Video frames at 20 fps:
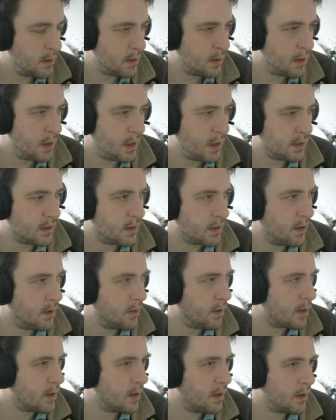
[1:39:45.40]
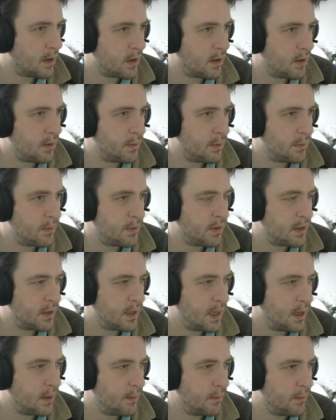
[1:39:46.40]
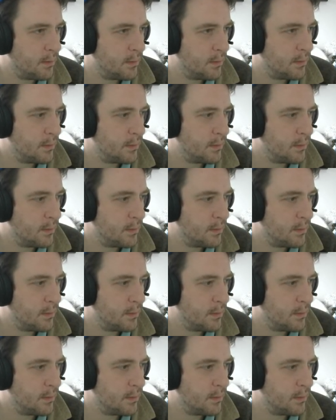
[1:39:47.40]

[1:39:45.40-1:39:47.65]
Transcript: Yeah, I don't know. I can't remember the name,